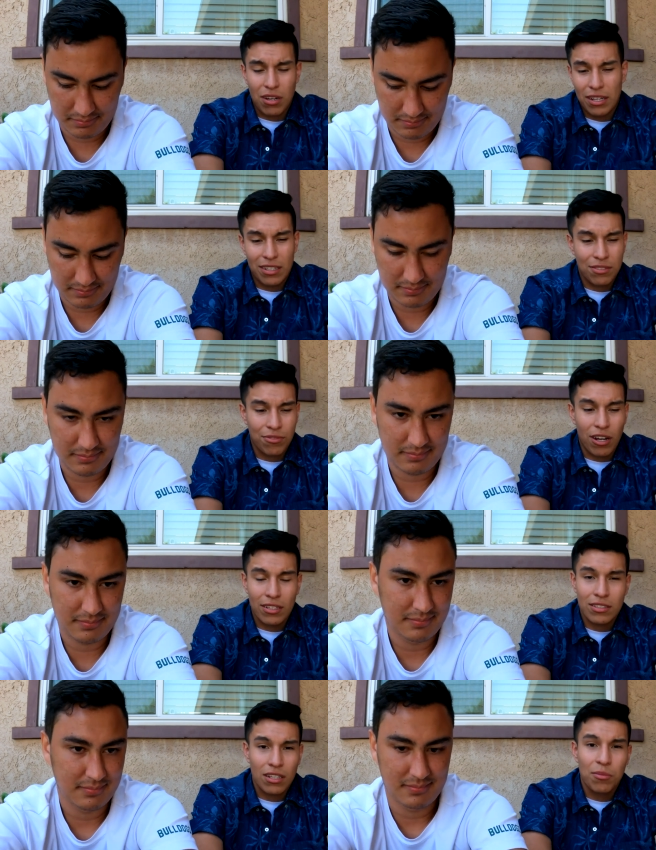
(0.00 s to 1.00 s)
Speaker 1: I guess,
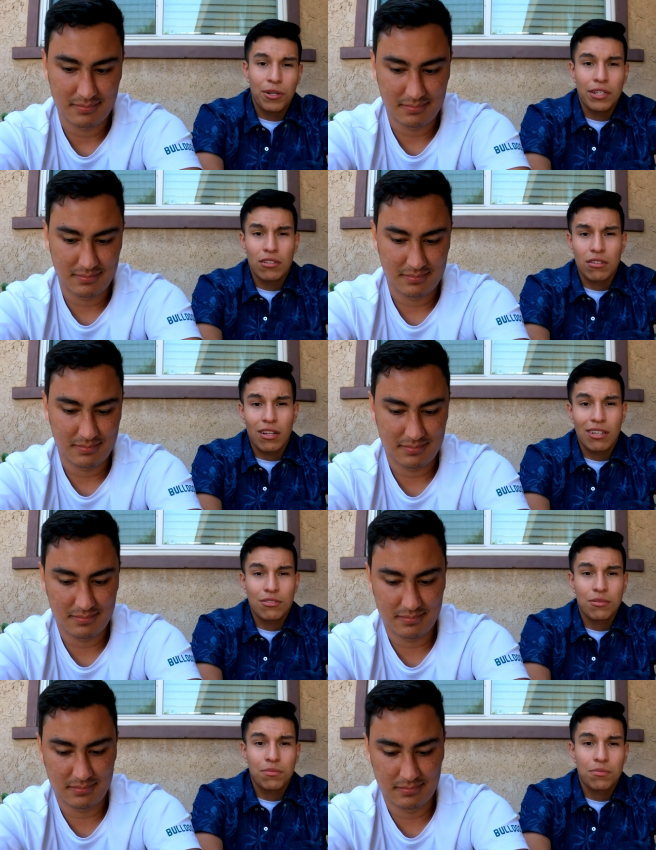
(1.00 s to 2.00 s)
frocking ceremony in our
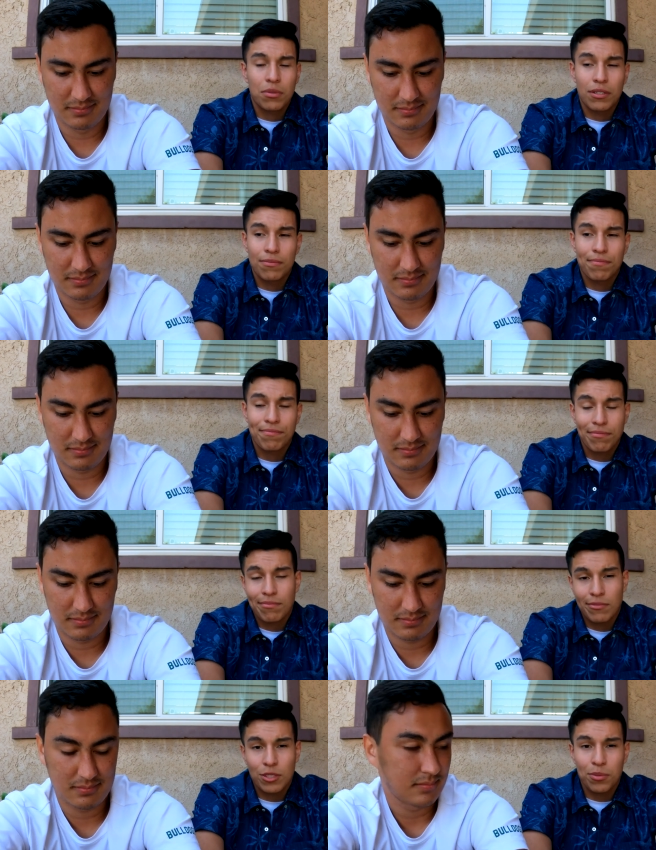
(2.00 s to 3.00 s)
classroom, but
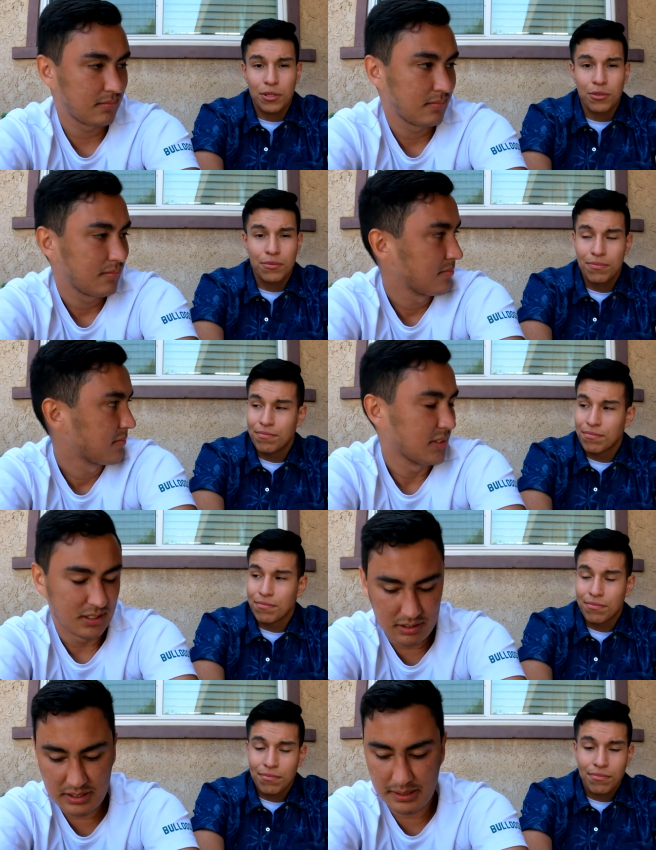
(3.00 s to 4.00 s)
it's pretty cool.
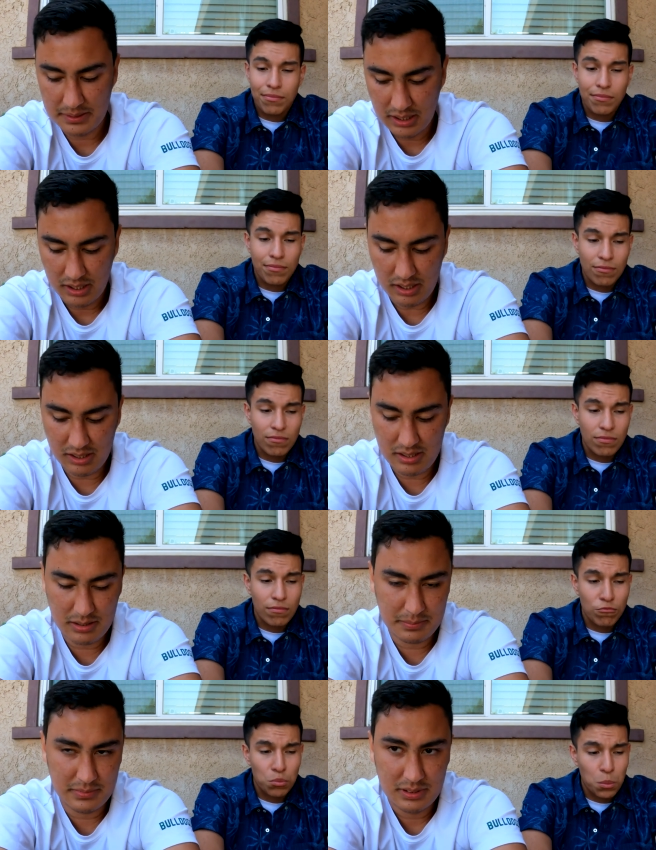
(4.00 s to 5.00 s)
Speaker 2: Okay.
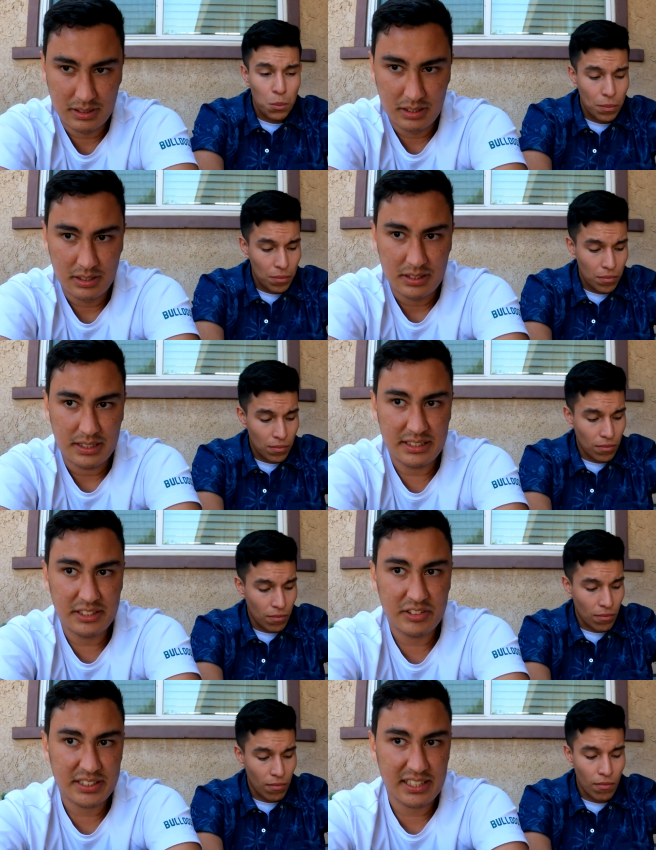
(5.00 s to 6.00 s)
Um,
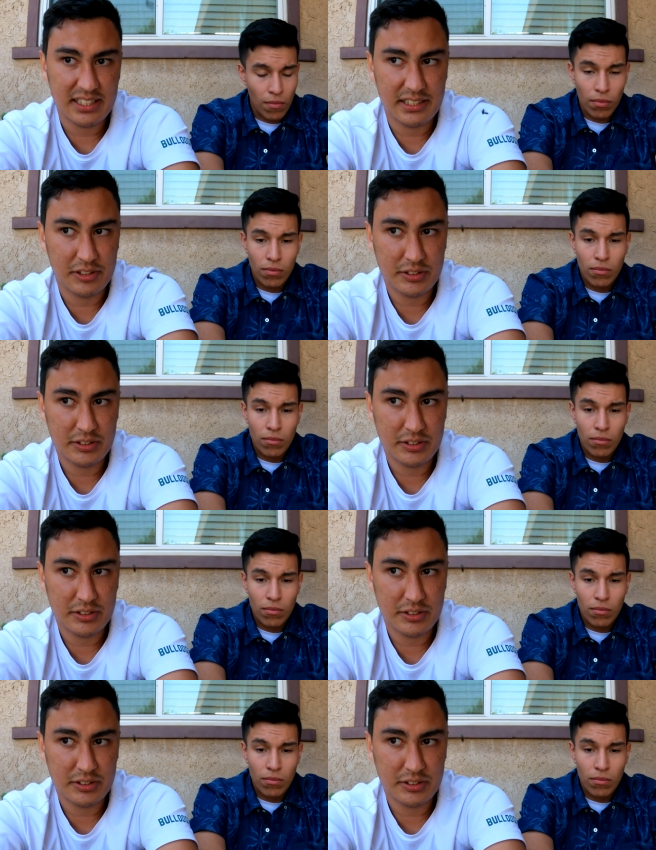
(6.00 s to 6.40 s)
and you said that